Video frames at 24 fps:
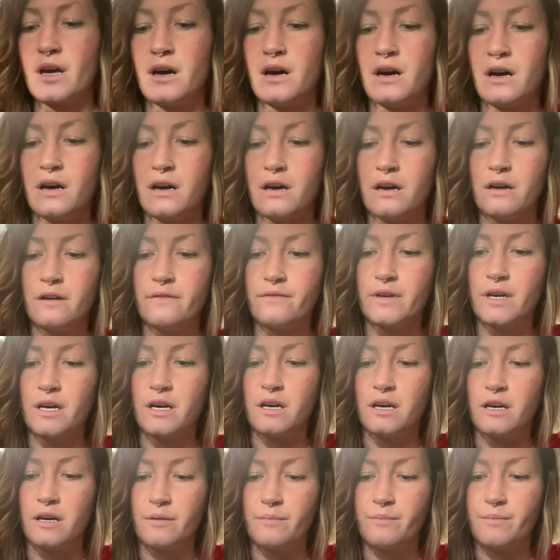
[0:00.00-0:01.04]

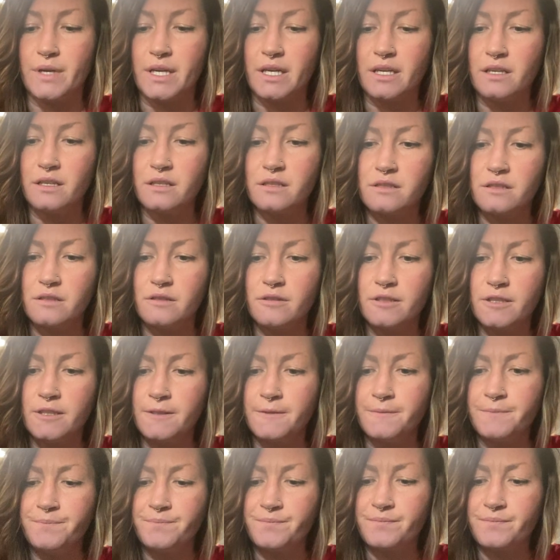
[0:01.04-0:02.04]
of baking soda